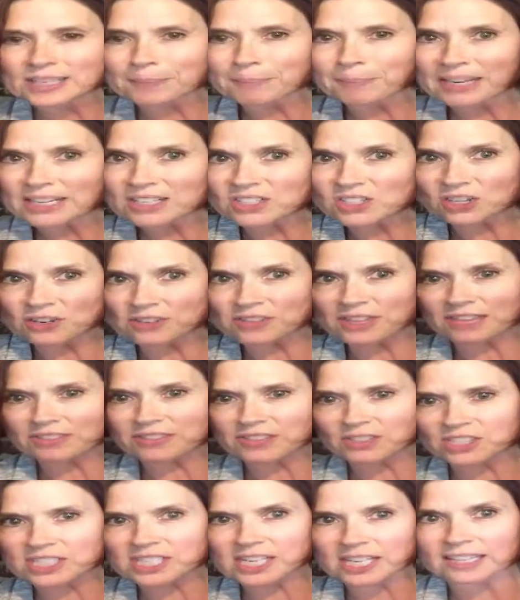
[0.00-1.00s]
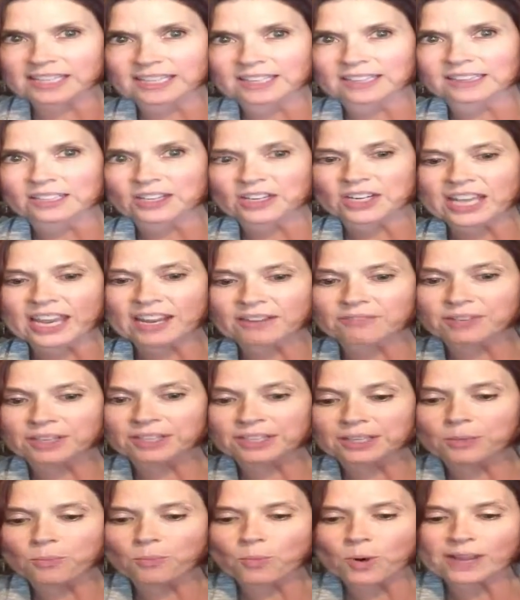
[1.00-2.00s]
to make sure that they're taking a look at
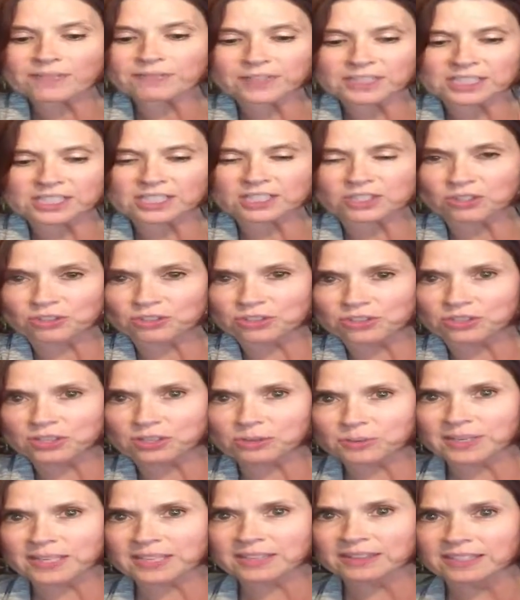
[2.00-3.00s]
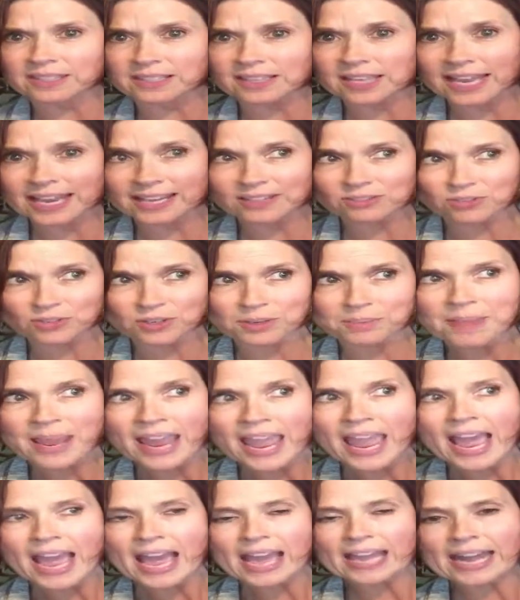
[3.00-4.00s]
really what the teacher's doing in the classroom
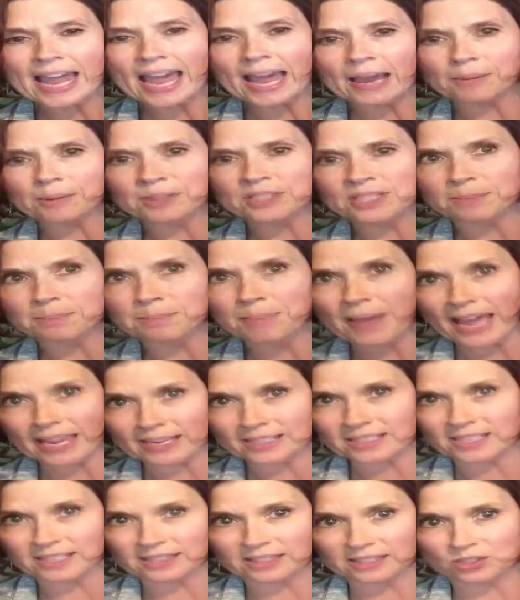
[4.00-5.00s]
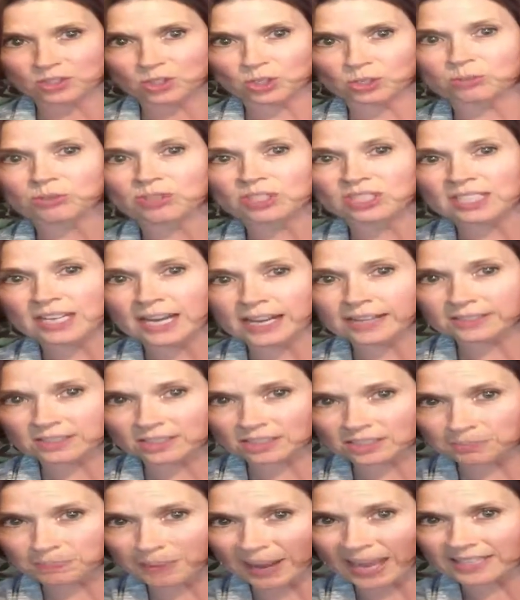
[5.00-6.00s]
and how it's impacting the students, not
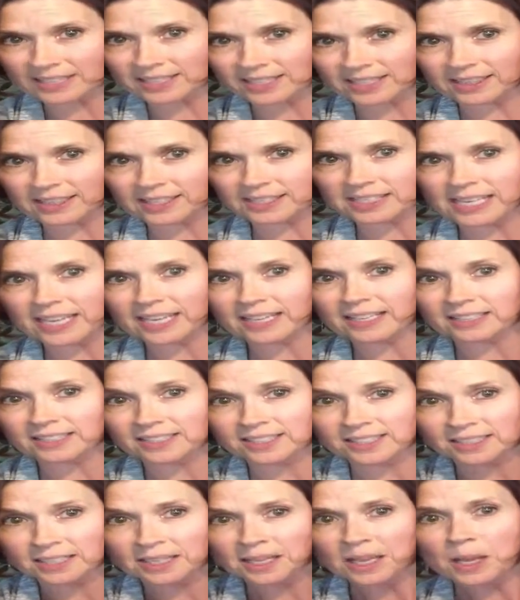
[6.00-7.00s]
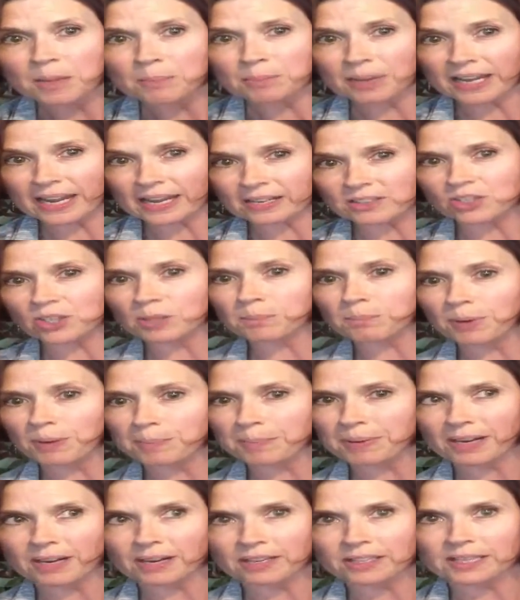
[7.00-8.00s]
just passing the tests, but actually
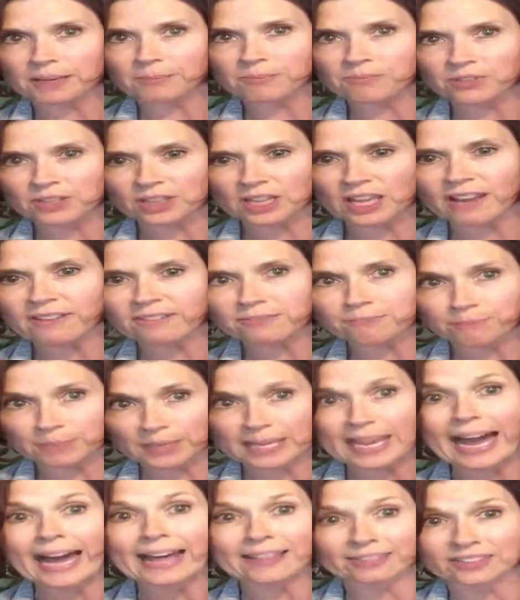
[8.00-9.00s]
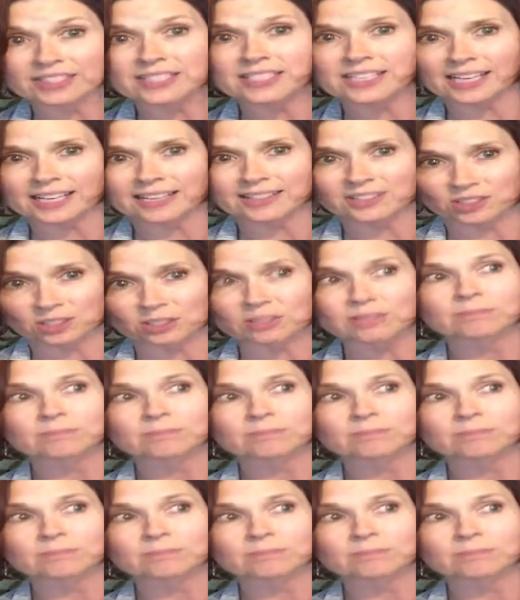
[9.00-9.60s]
preparing them for life beyond the test.